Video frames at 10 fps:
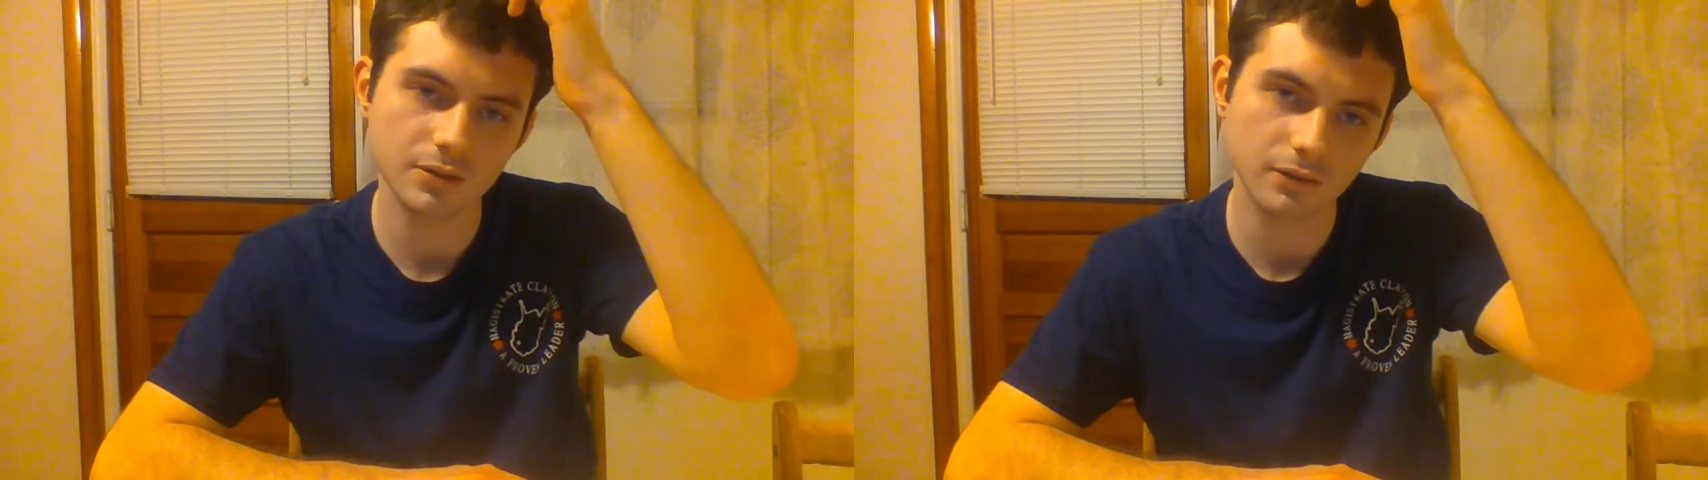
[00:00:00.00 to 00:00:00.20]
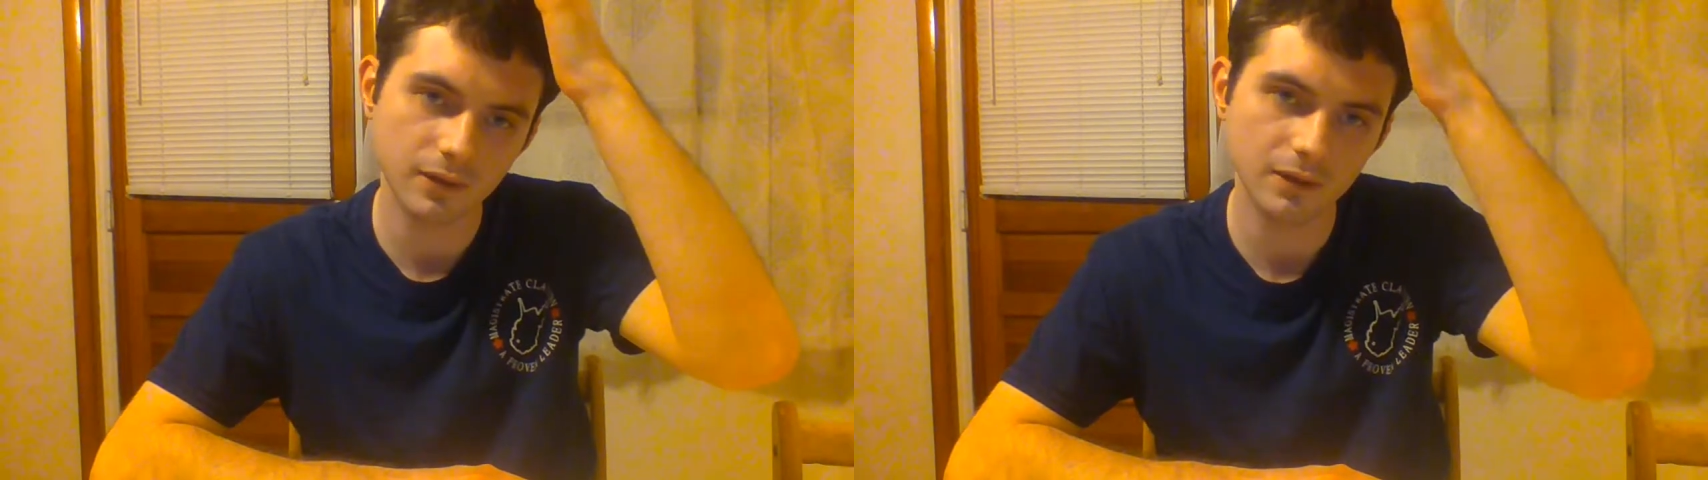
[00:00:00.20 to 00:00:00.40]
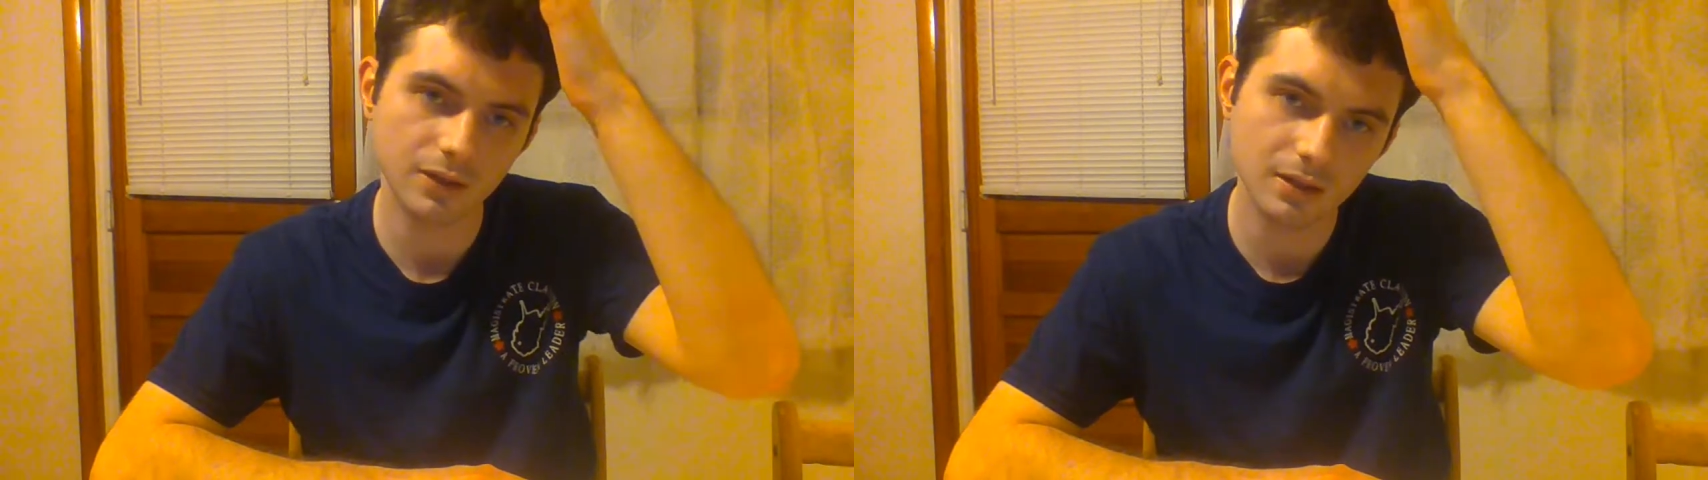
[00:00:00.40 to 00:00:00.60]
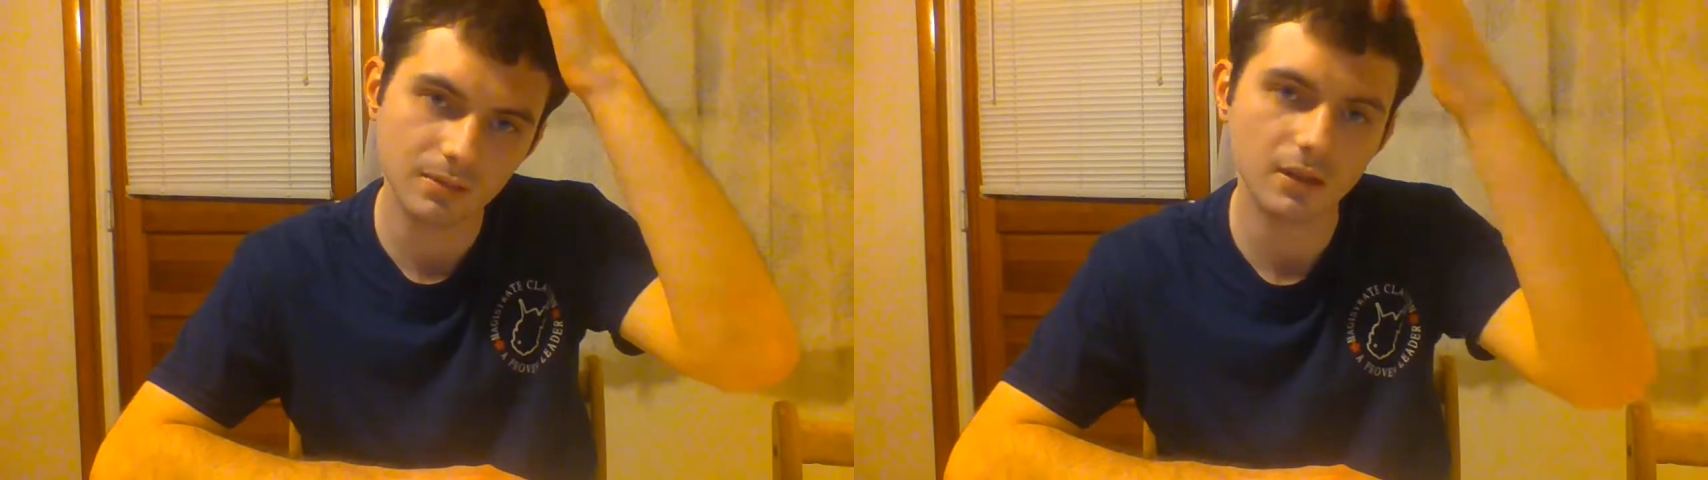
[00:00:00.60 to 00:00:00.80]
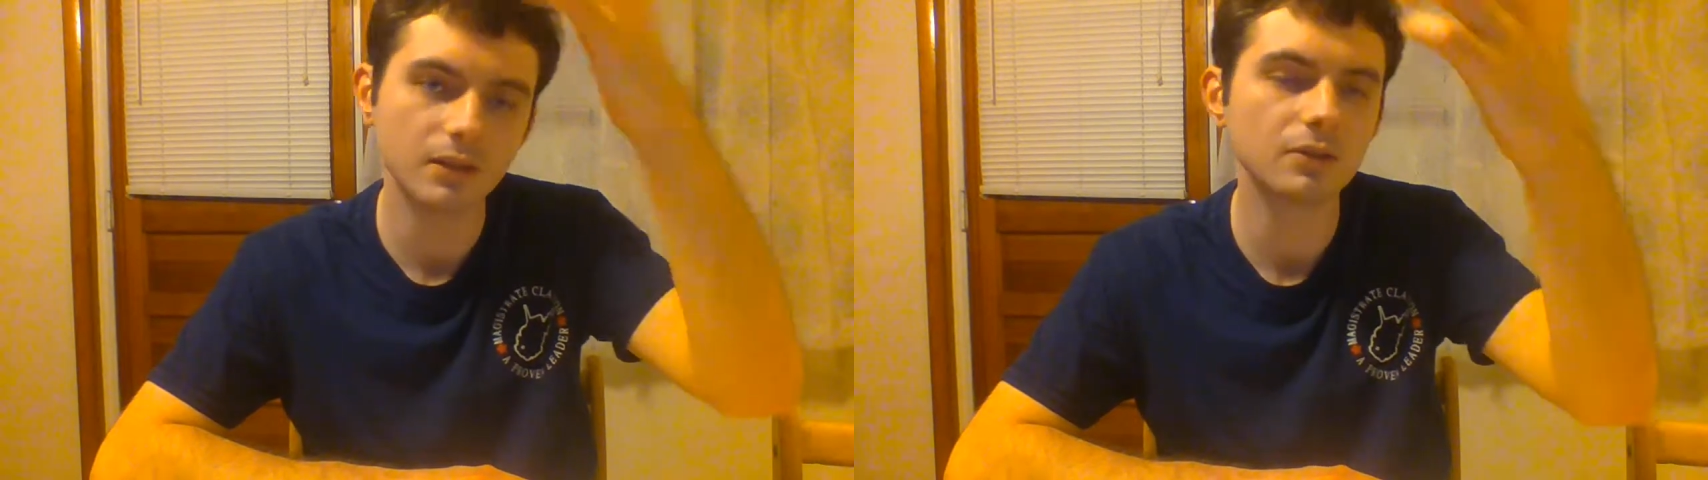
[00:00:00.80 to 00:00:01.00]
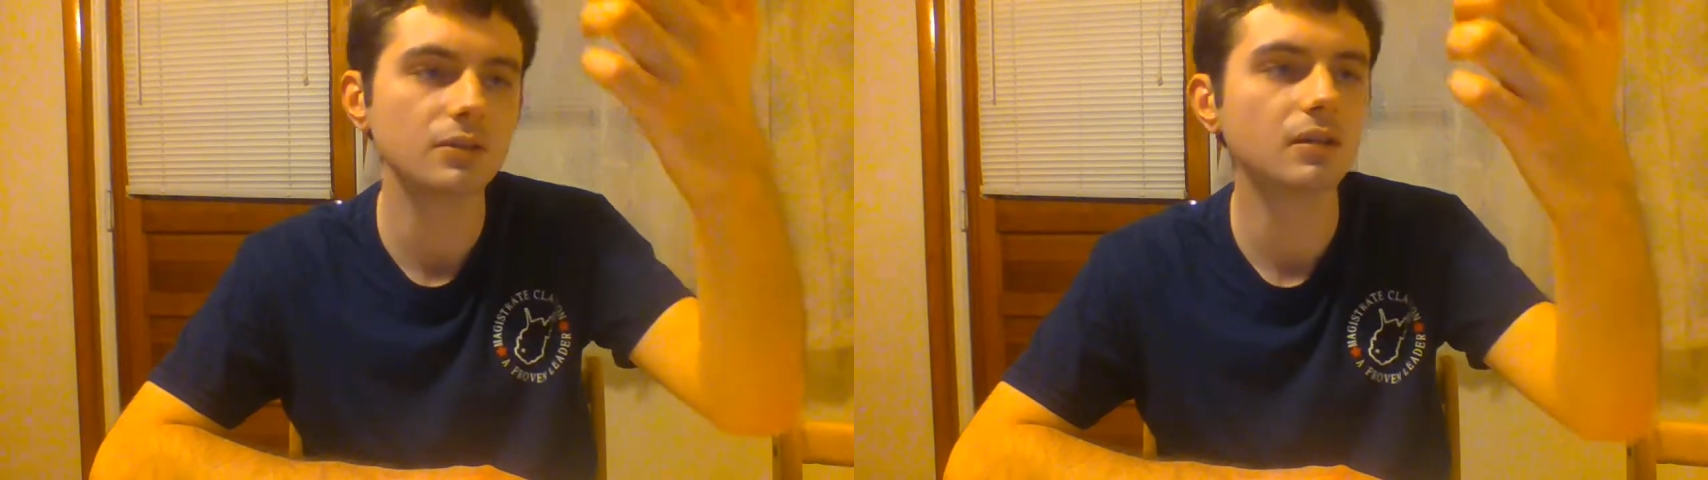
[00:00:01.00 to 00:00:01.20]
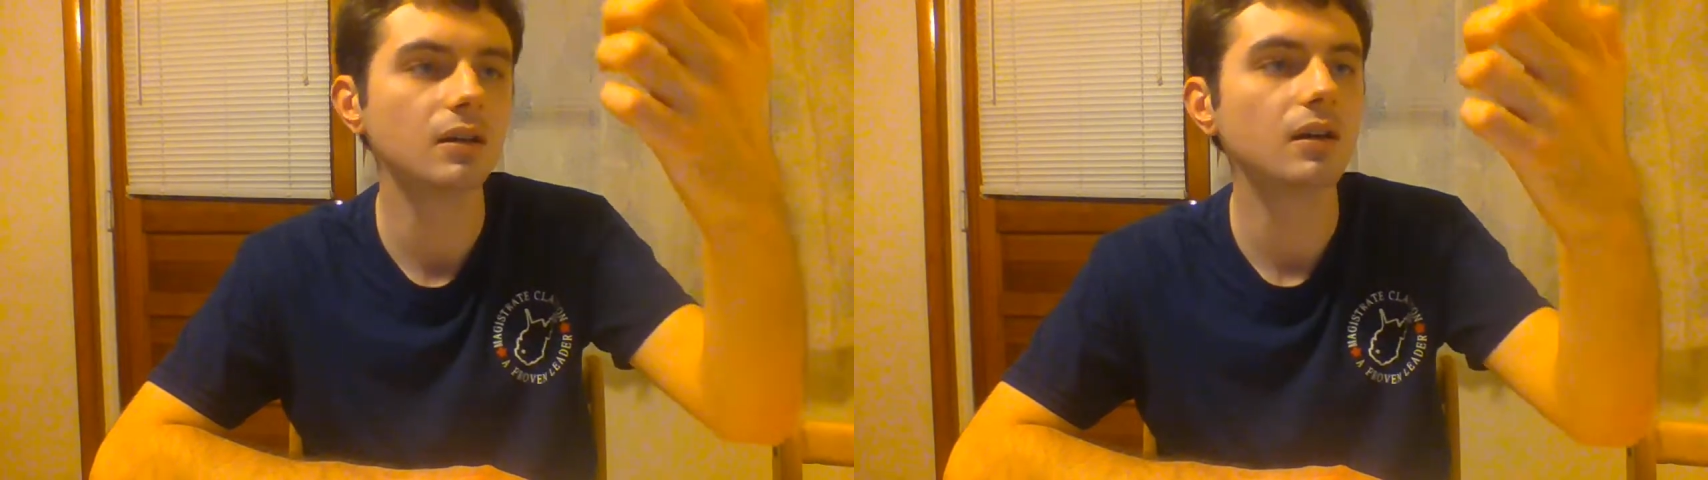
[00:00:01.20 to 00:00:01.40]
to 15 minutes,